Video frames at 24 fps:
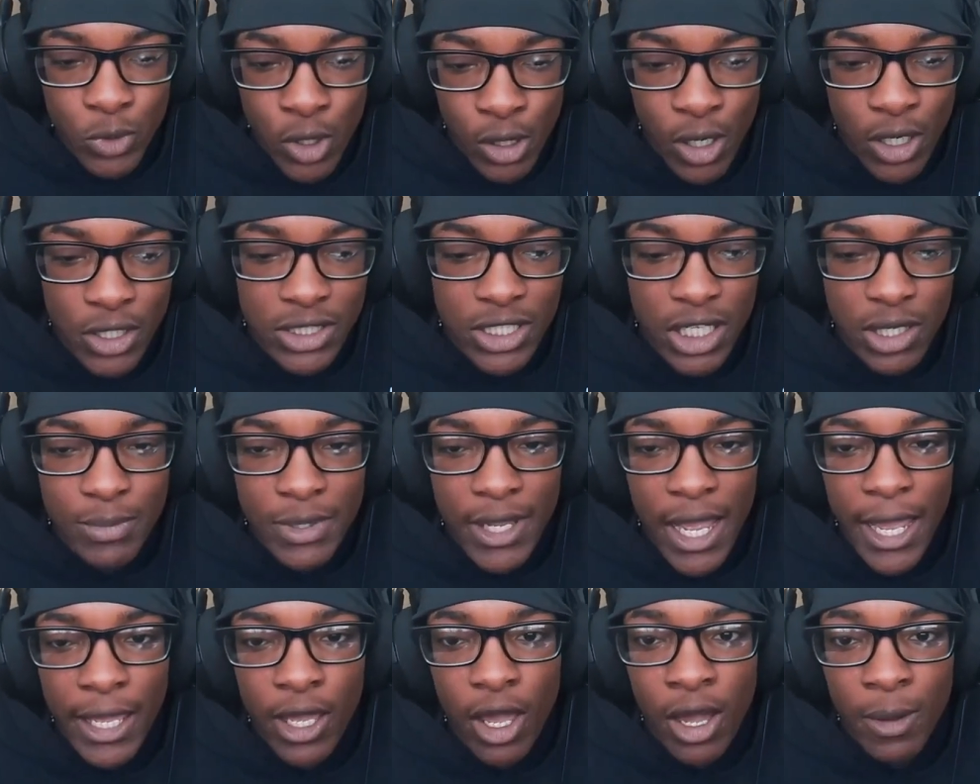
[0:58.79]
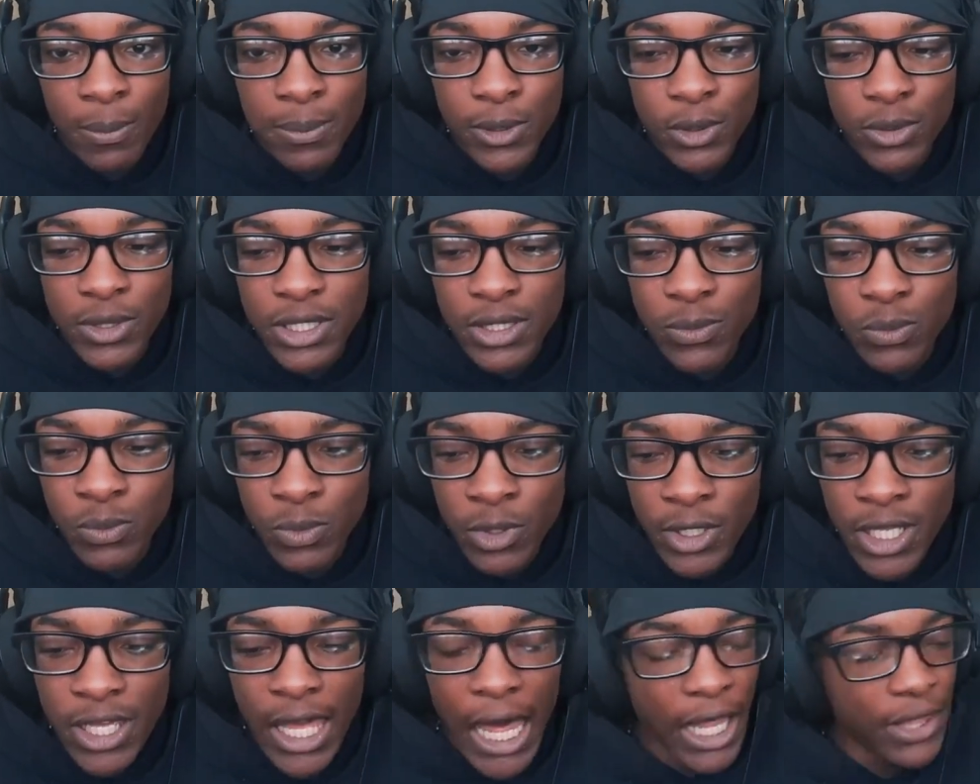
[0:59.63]
Last time that I uploaded,
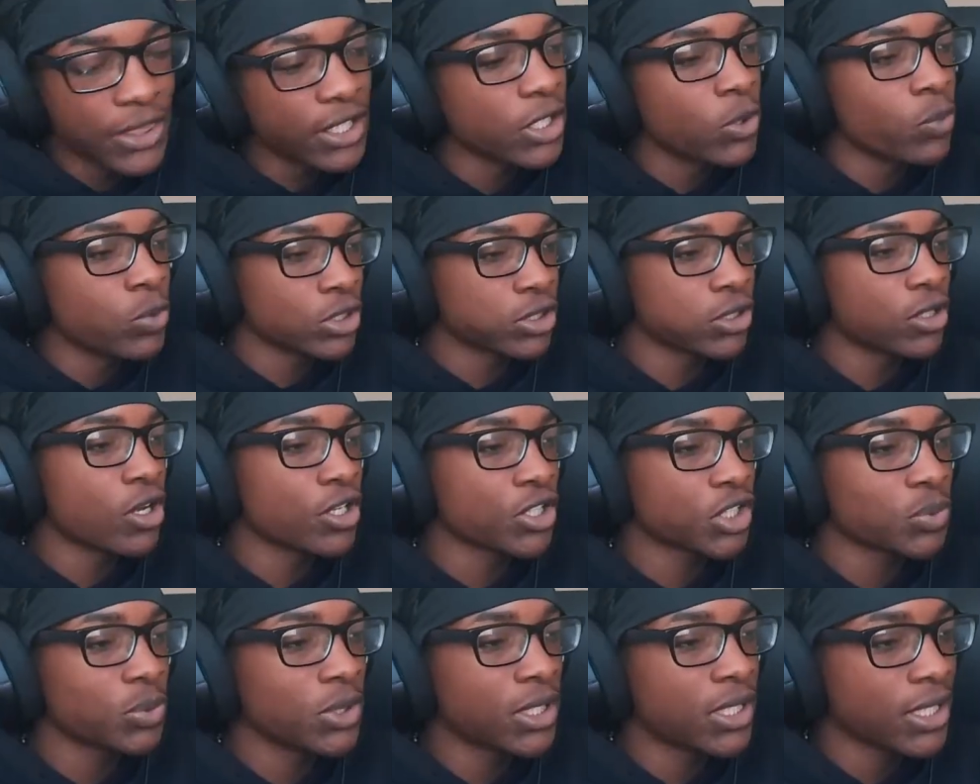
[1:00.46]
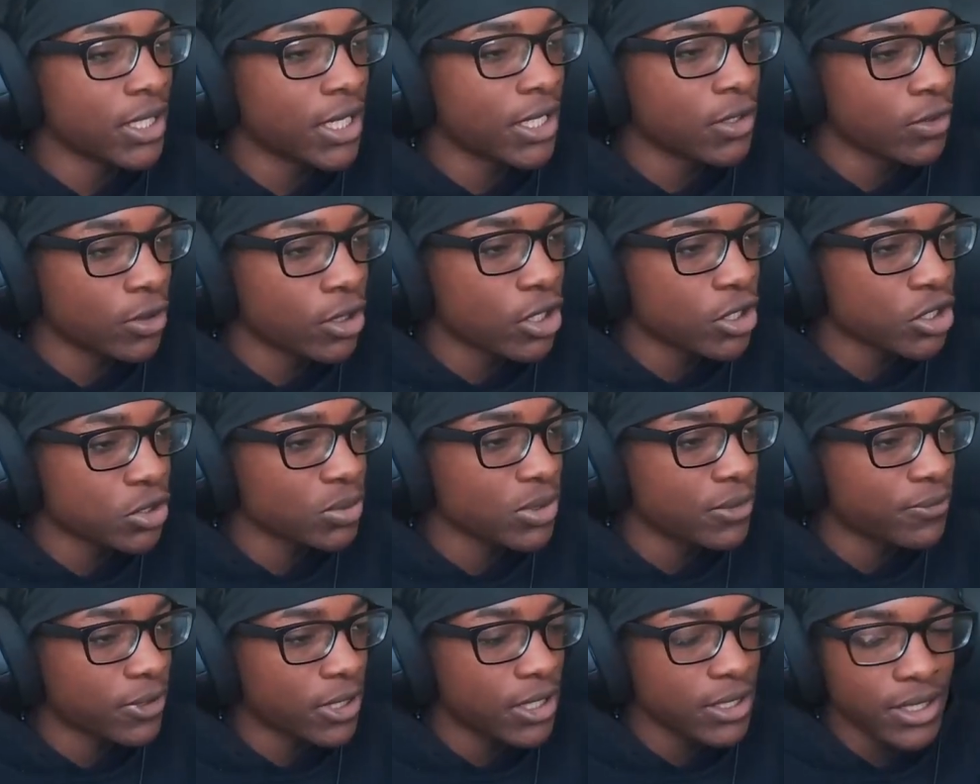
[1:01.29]
I think it was last week again, last
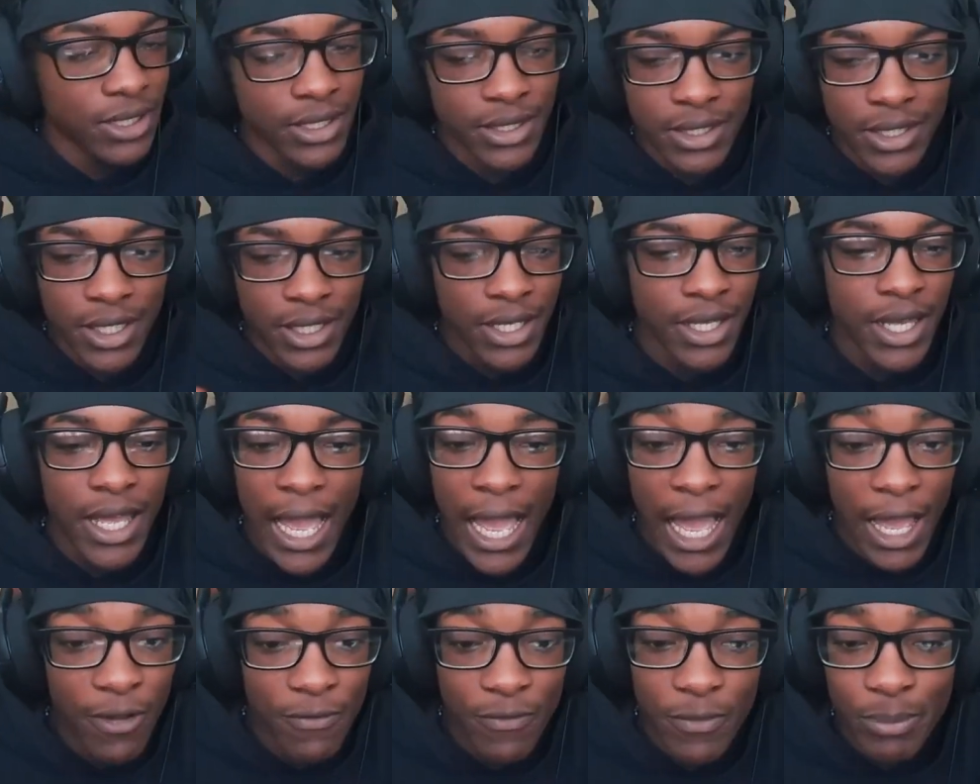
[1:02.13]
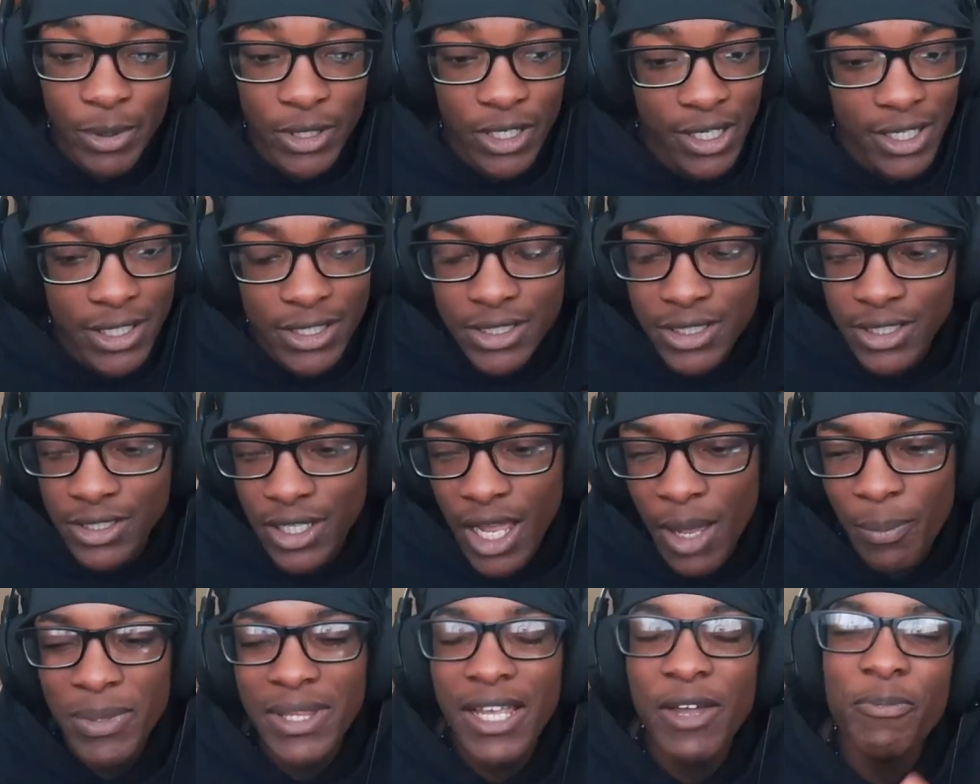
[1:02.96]
week Friday. I haven't been consistent.
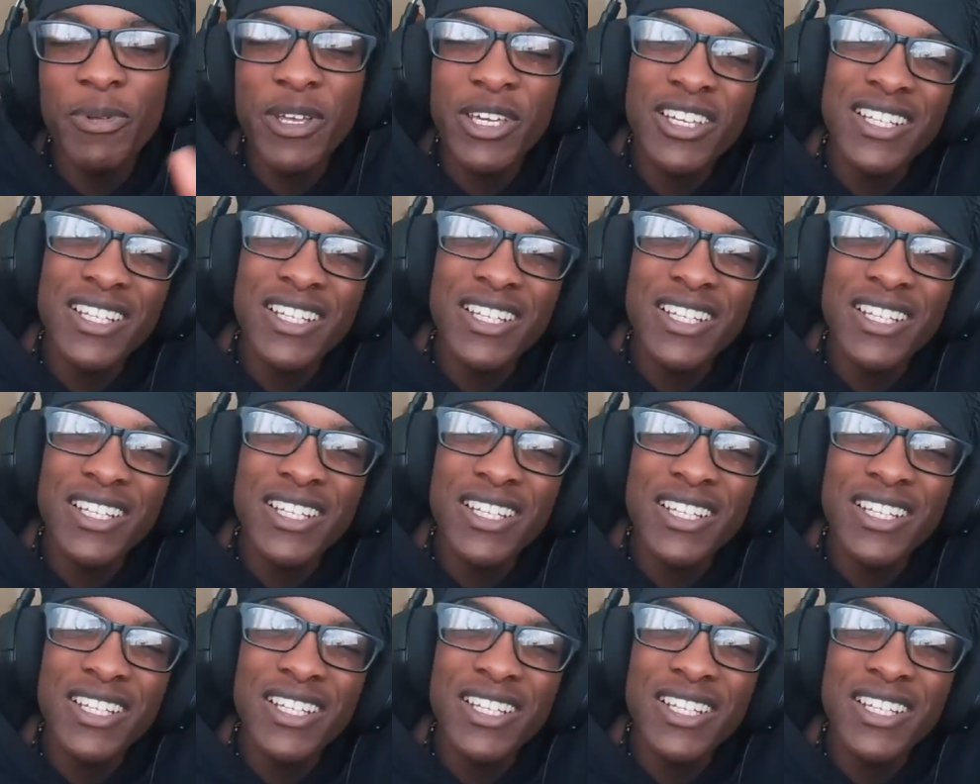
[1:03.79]
I mean, I've been